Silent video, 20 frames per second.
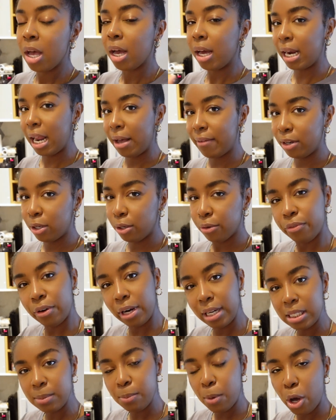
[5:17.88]
gonna have a little
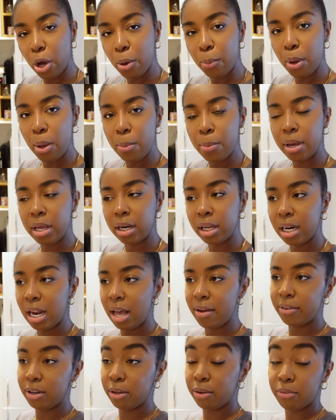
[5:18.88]
fried tomato moment, gonna
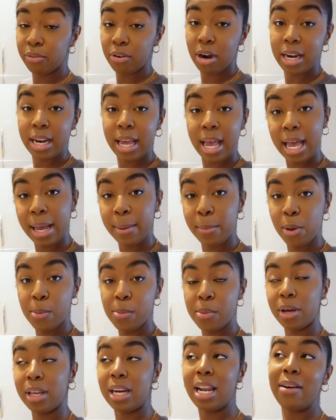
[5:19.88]
have a little fried egg
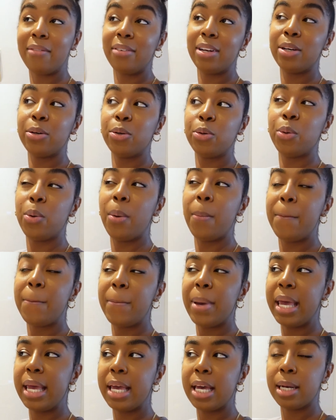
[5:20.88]
moment, gonna have a little
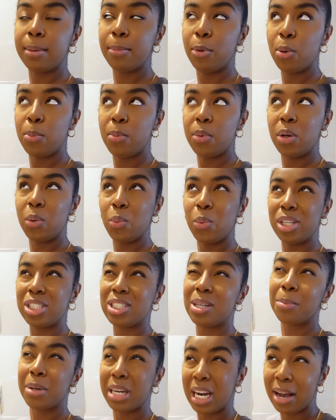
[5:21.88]
bacon moment,
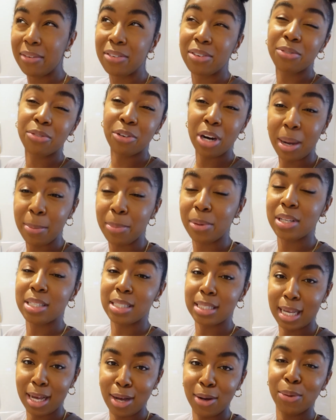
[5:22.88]
which I'm gonna have to fry
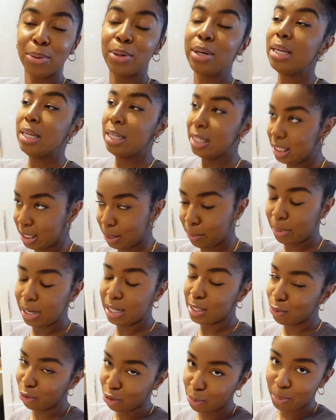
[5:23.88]
because now
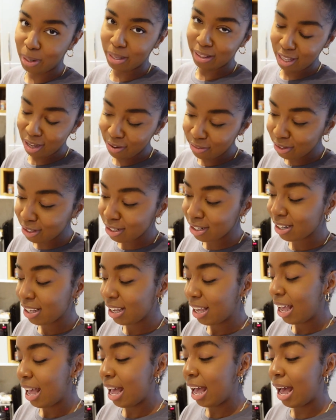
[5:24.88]
somebody's occupying the oven.
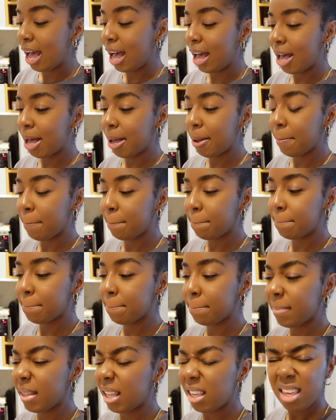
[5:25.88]

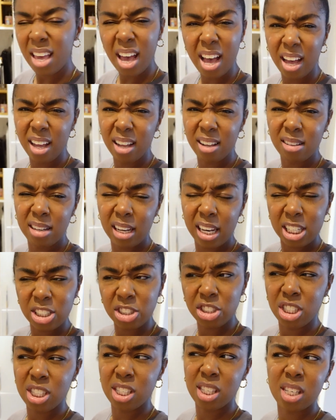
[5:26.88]
Yeah,
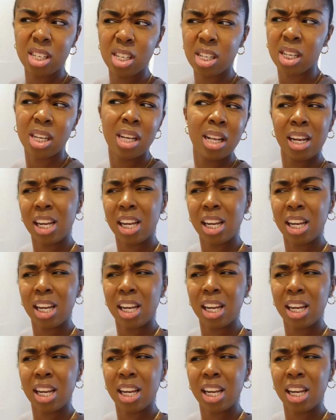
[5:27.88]
let's just